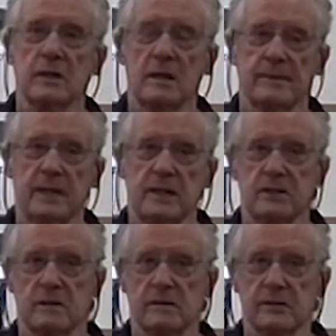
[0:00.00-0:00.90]

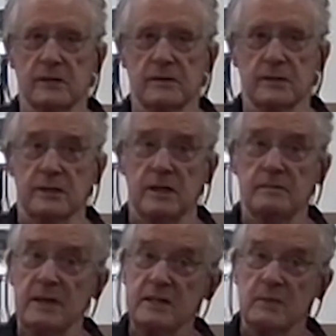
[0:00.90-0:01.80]
combination of self-set sand
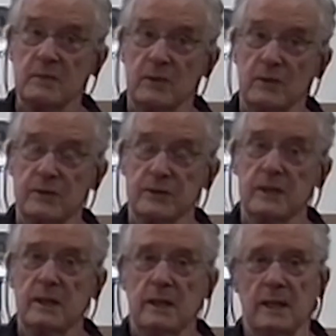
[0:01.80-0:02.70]
piece molds
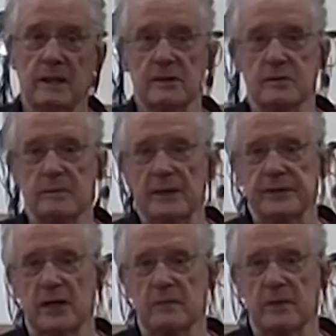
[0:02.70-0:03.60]
and this melt
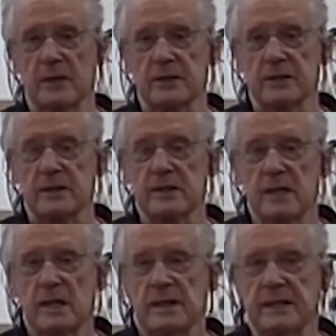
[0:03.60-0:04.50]
out process
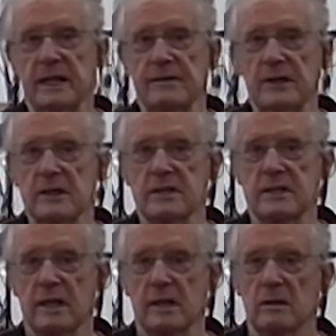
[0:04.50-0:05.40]
to get the
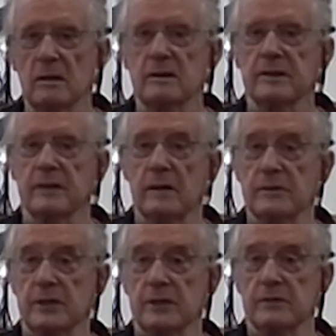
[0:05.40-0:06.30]
aesthetic look that I
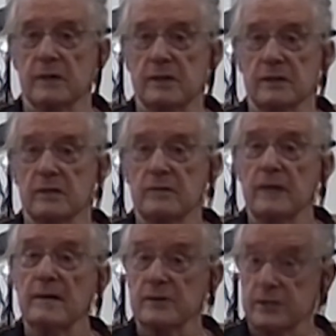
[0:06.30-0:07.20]
was interested
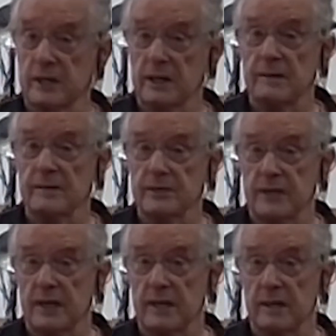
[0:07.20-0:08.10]
in and the
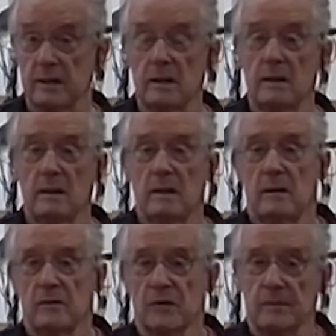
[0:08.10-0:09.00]
scale
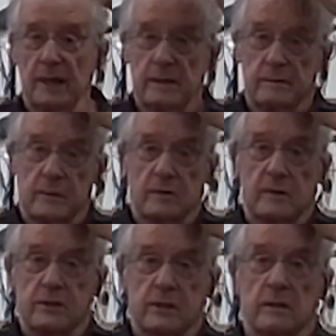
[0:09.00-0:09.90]
for my
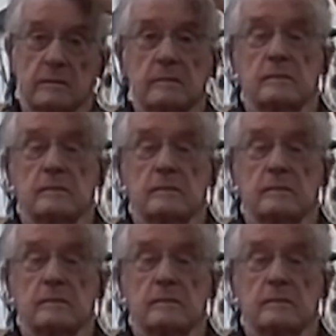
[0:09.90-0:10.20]
degree show.